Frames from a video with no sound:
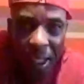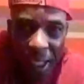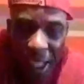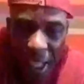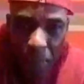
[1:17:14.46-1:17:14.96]

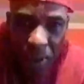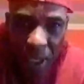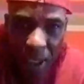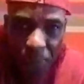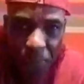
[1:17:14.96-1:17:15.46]

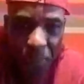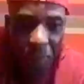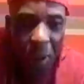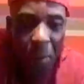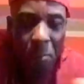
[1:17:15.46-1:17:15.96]
Capleton,
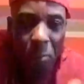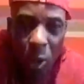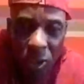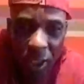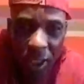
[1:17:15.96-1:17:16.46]

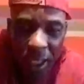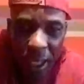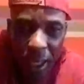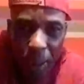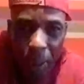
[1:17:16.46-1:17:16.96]
Bounty
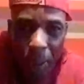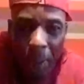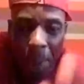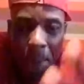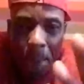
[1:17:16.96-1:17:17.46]
Killer,
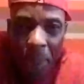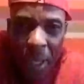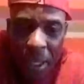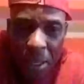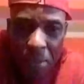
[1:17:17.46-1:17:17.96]

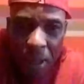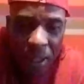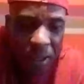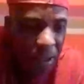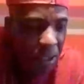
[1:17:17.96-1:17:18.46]
Beenie
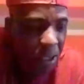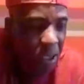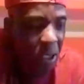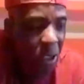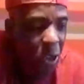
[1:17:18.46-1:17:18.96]
Man,
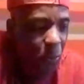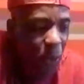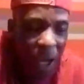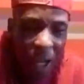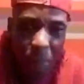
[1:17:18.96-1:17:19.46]
hmm.
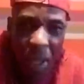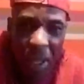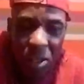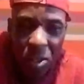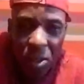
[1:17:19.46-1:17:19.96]
Spragga
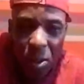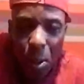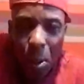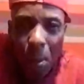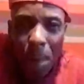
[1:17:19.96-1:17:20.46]
Benz,
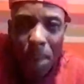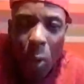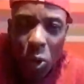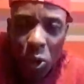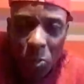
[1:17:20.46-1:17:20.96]

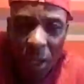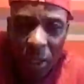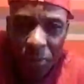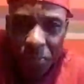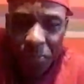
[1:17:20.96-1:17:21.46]

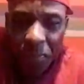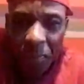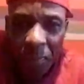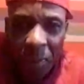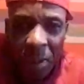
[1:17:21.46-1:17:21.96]
Bushman.
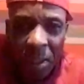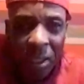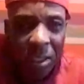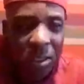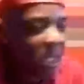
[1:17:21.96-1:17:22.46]

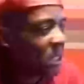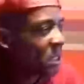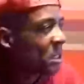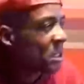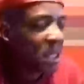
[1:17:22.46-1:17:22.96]
See,
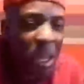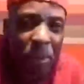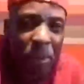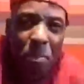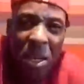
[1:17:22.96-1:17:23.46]

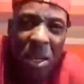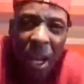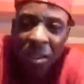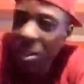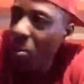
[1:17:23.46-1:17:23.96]
name the big
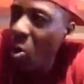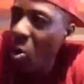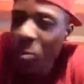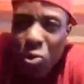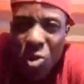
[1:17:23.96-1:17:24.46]
artist them
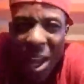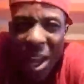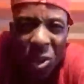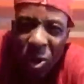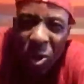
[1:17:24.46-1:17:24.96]
come
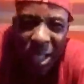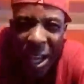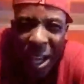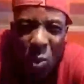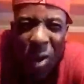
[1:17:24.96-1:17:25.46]
right down the
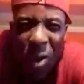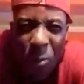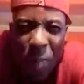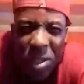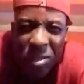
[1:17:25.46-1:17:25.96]
line one
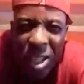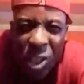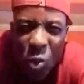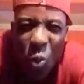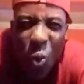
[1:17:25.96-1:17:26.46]
come on the
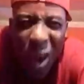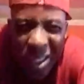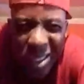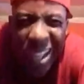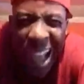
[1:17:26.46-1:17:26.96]
stage
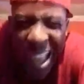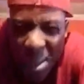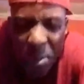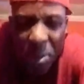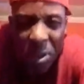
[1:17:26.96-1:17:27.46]
one
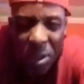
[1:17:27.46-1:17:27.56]
time.